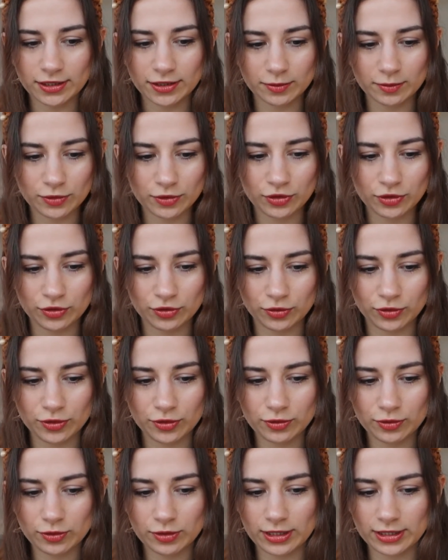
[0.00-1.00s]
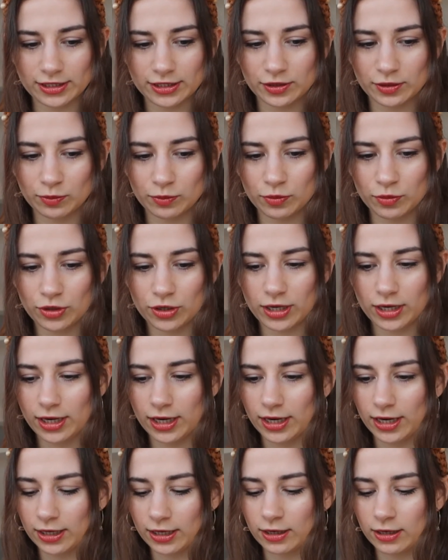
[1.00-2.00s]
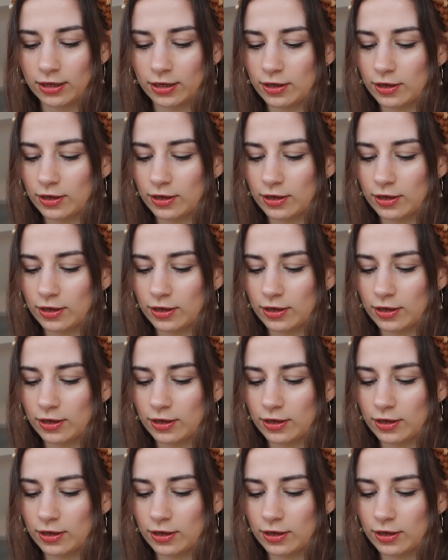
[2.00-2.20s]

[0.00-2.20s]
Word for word: come true this morning.